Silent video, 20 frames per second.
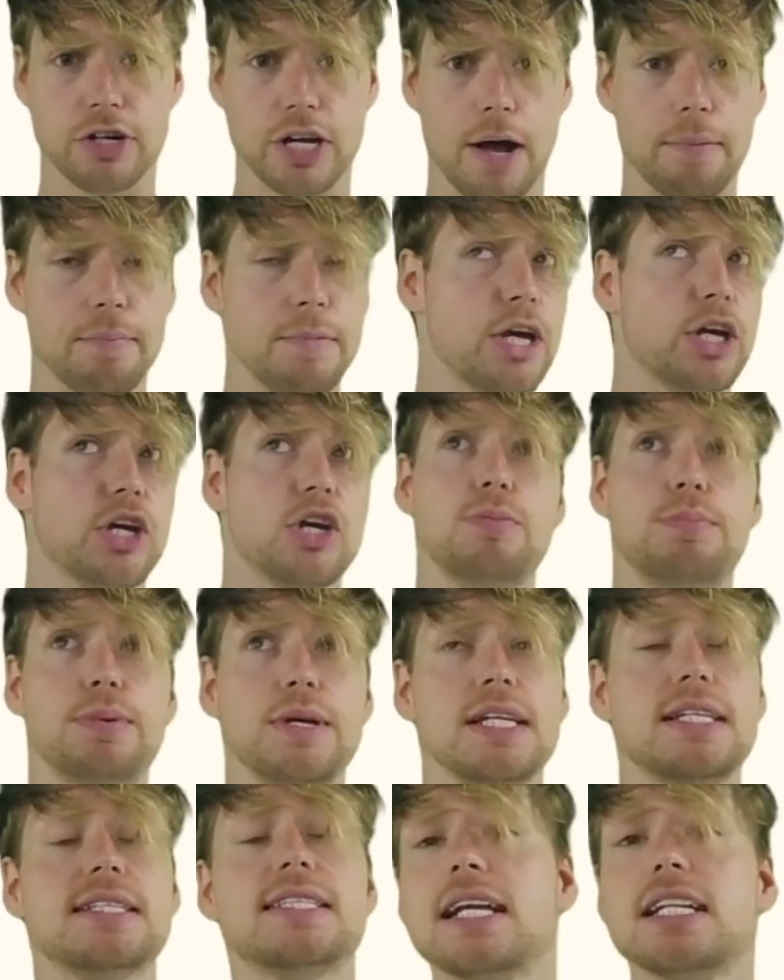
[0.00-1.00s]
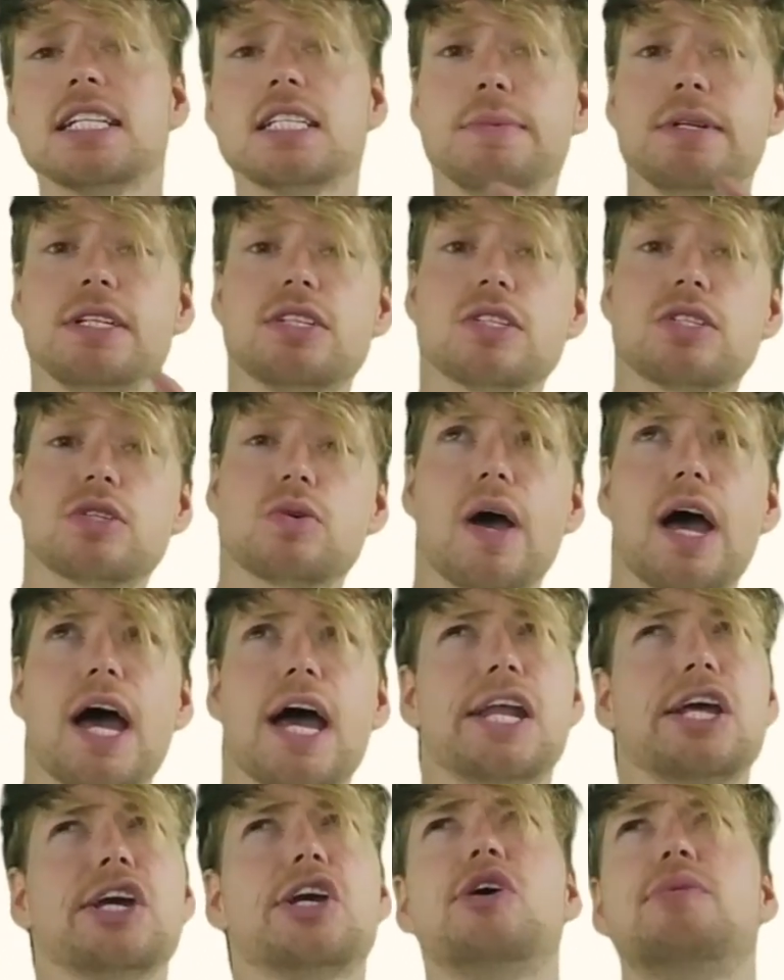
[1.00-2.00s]
It could be centimeters squared, it
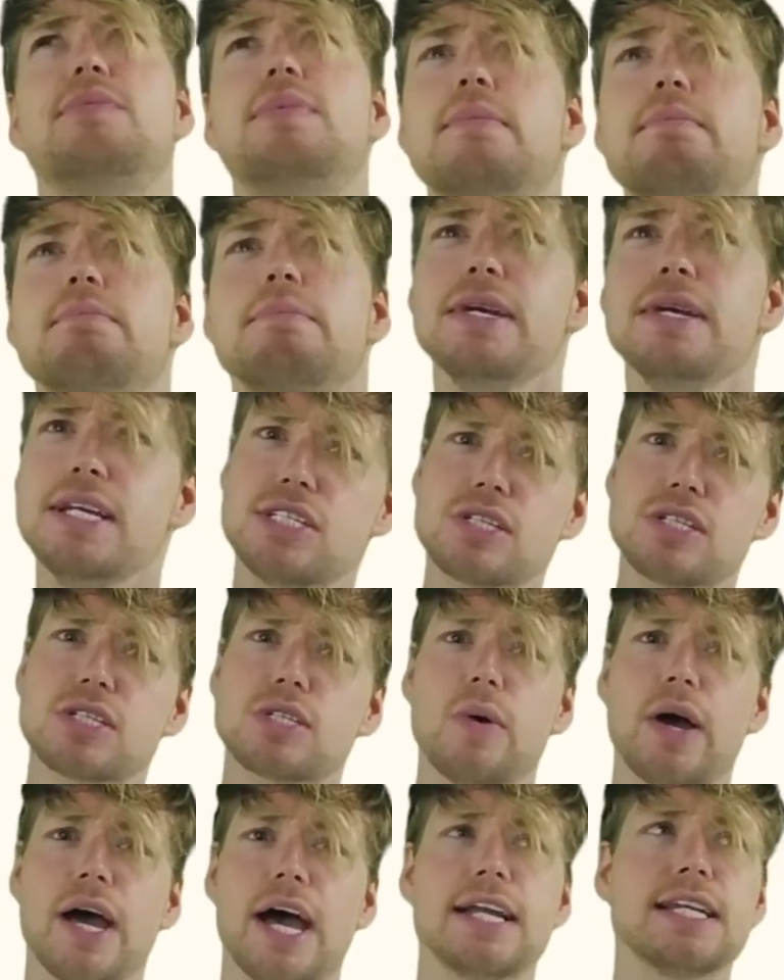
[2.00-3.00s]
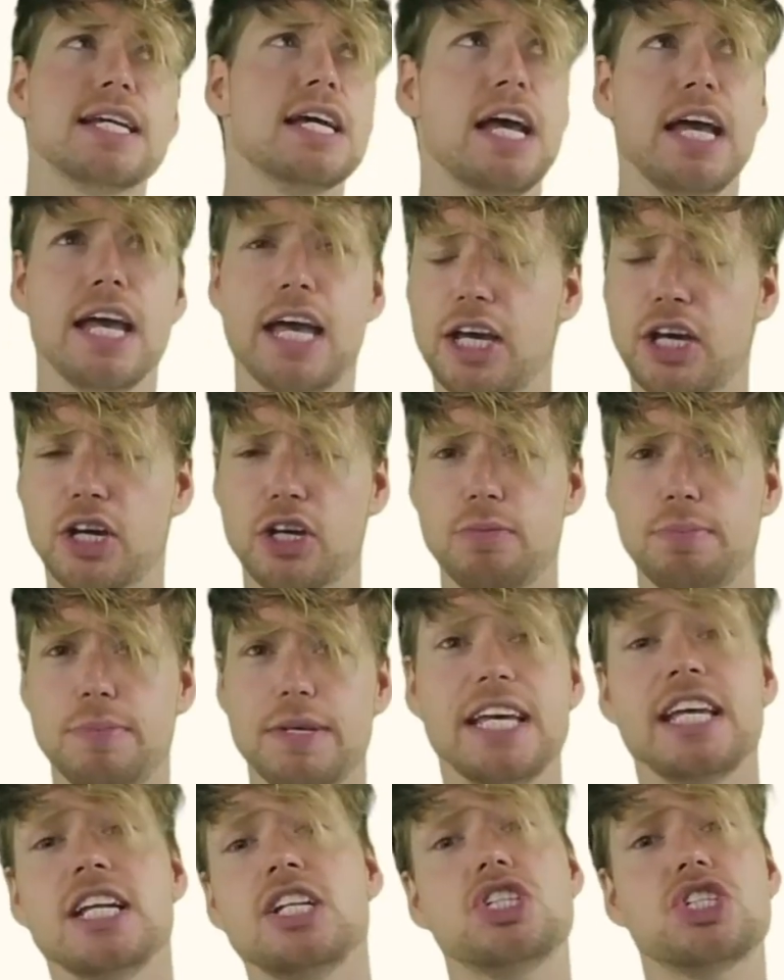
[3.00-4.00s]
could be meters squared, it could be
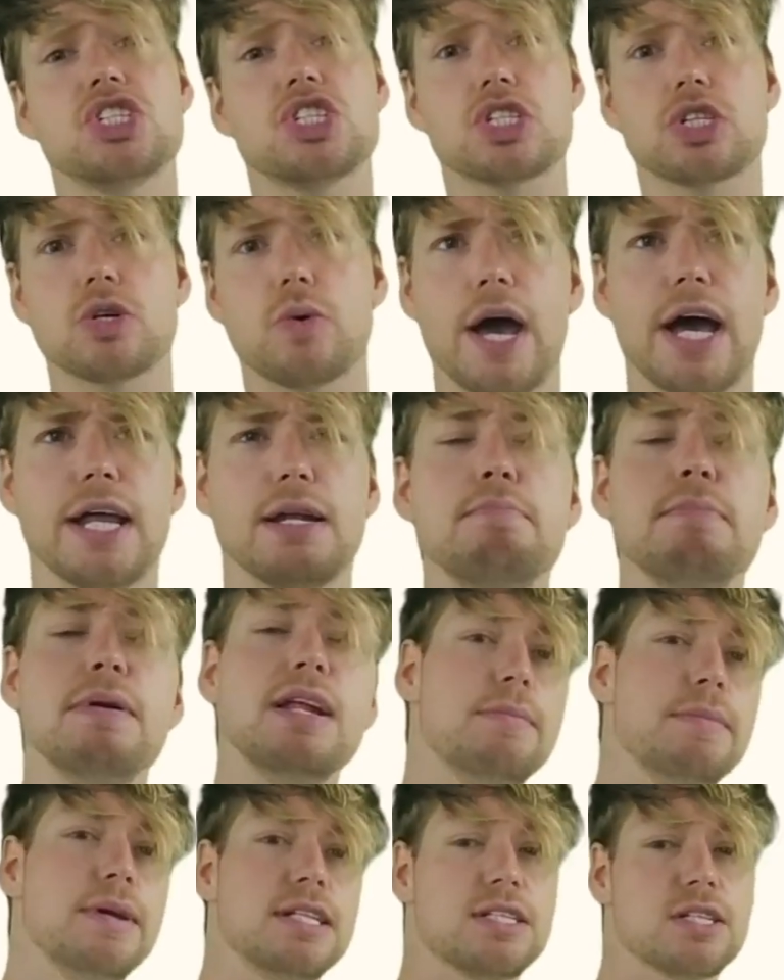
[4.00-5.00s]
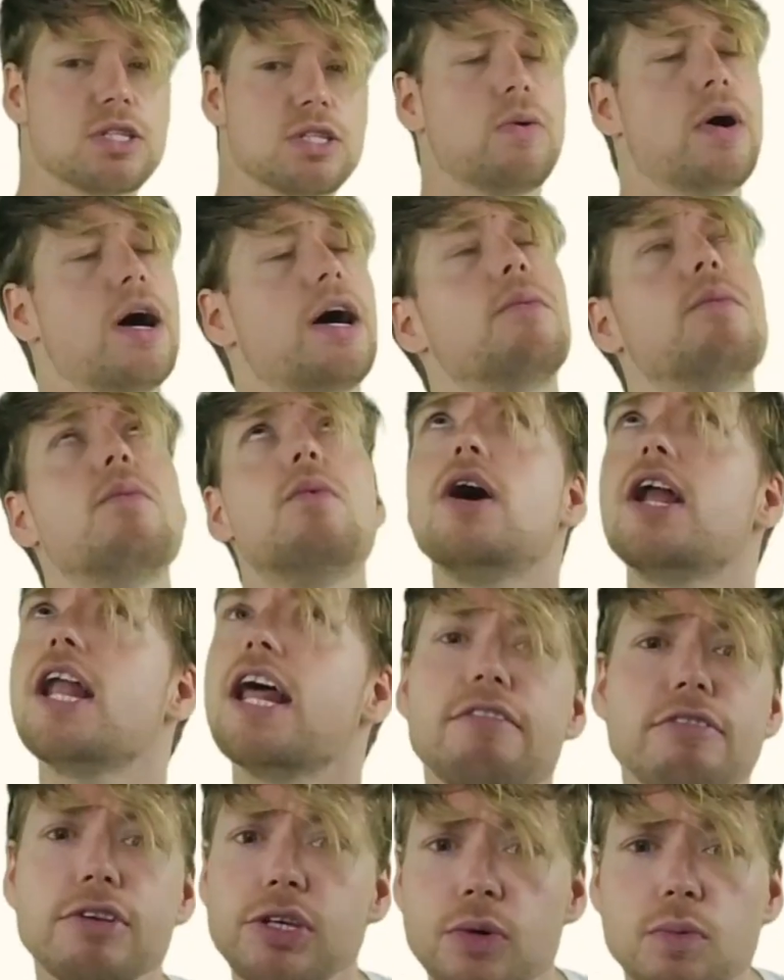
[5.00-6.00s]
inches squared, millimeters squared, whatever
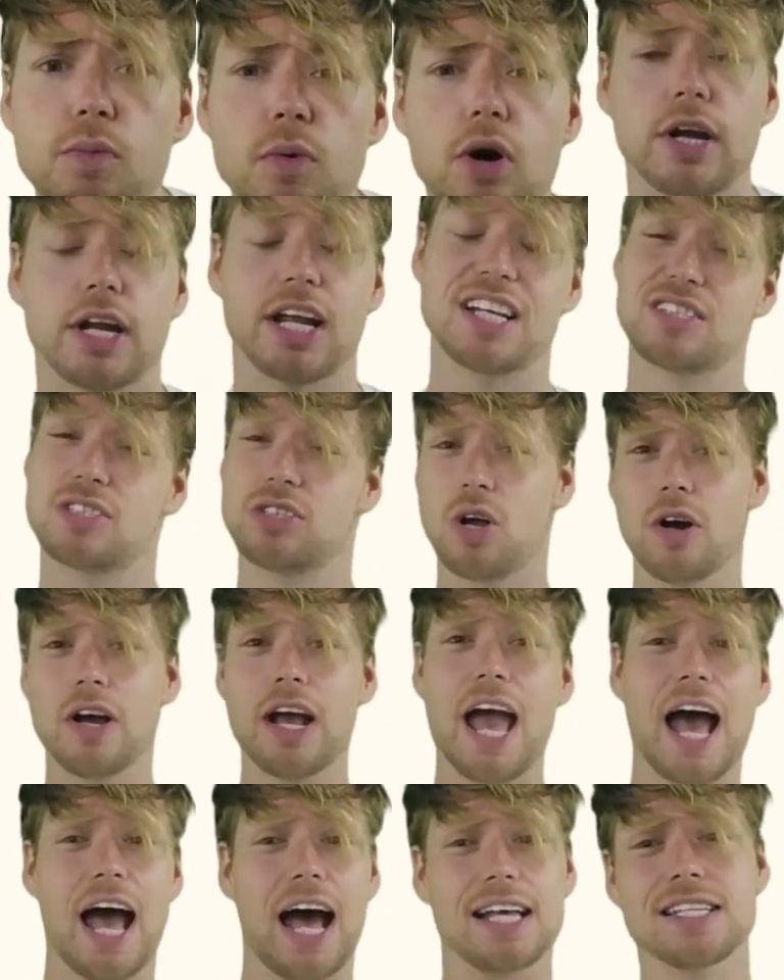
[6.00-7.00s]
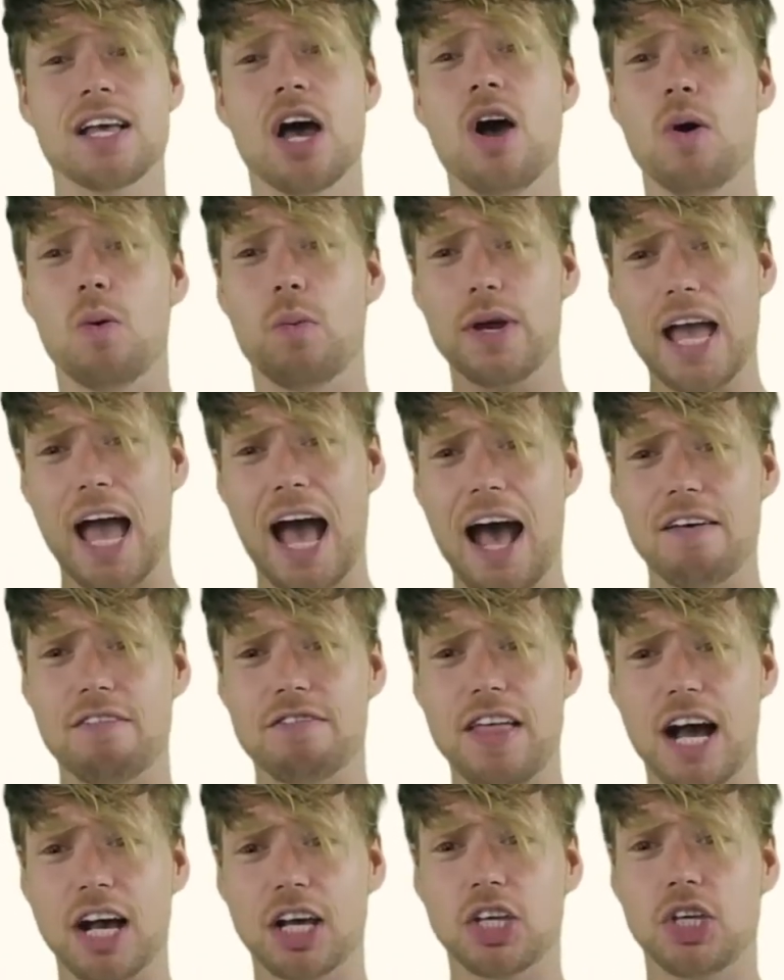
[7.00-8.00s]
you want, as long as we have that
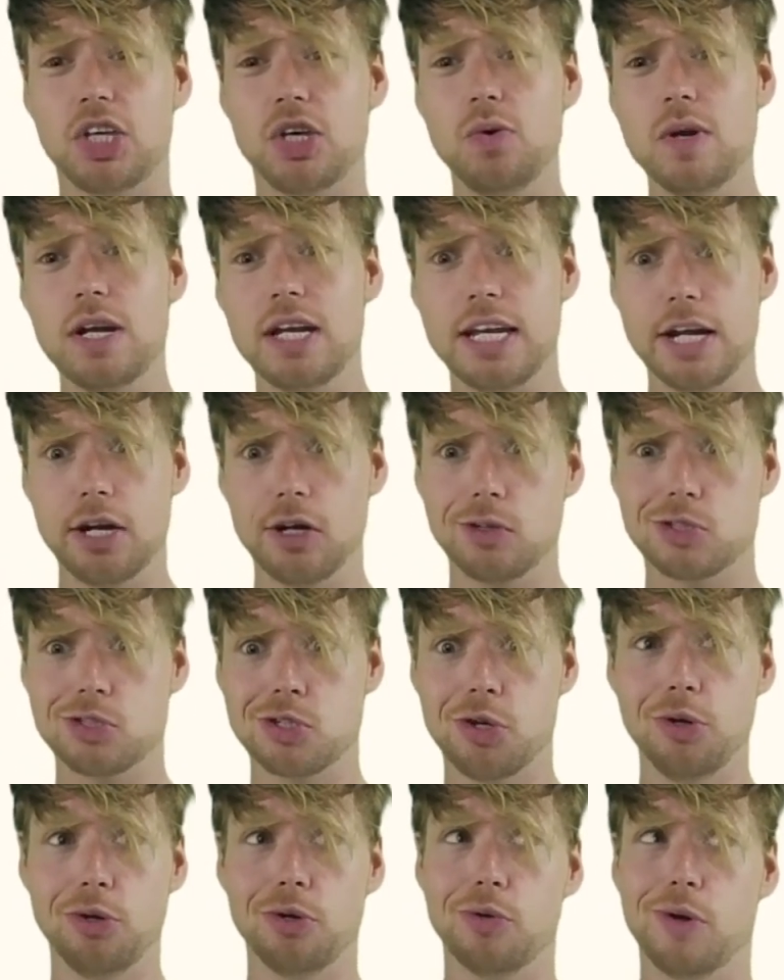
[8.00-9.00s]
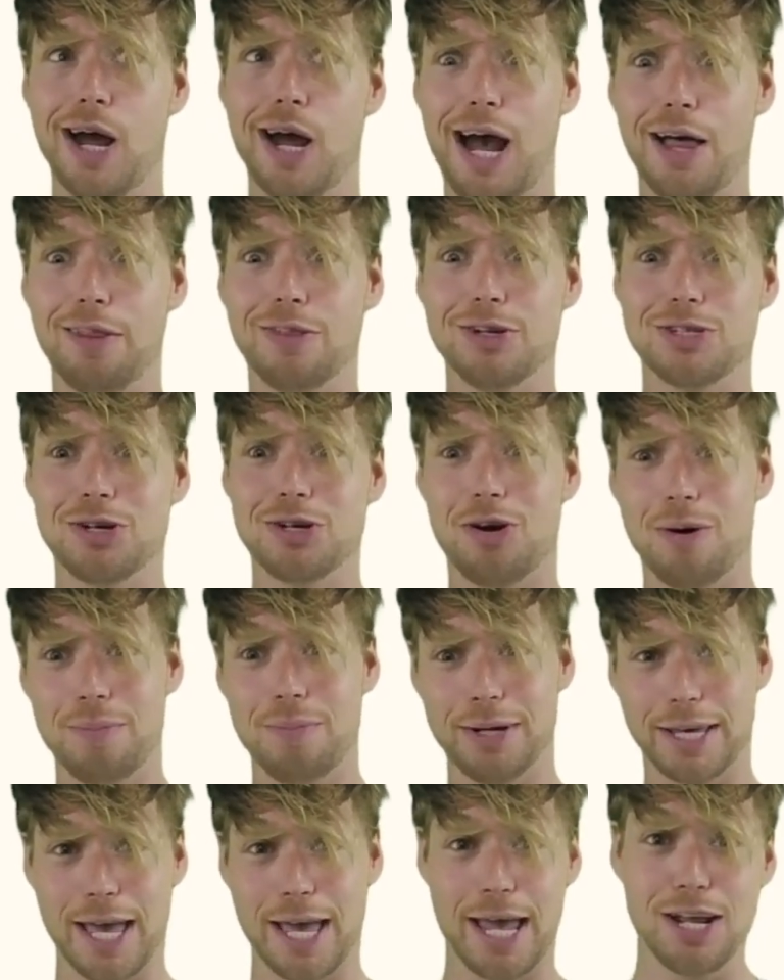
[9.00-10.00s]
cute little 2 at the top,
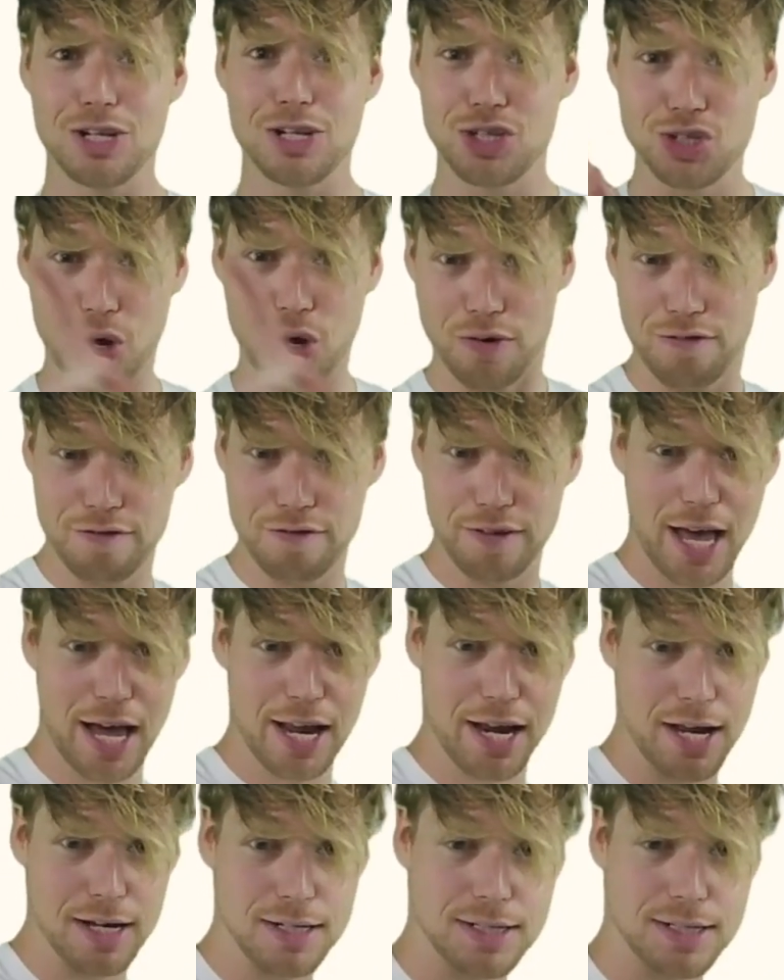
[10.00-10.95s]
okay? Don't forget it.